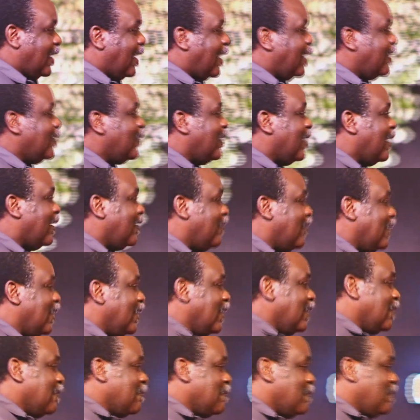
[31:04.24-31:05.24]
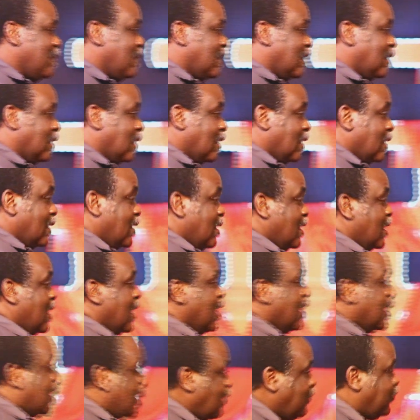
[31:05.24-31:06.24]
Yani wewe,
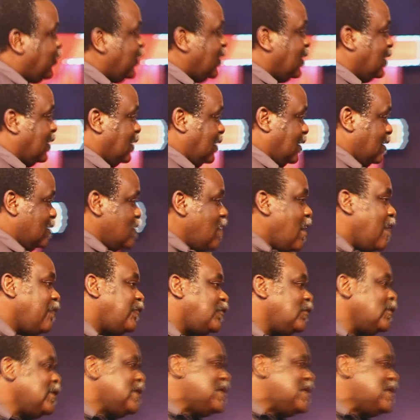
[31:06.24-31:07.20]
giving, you have to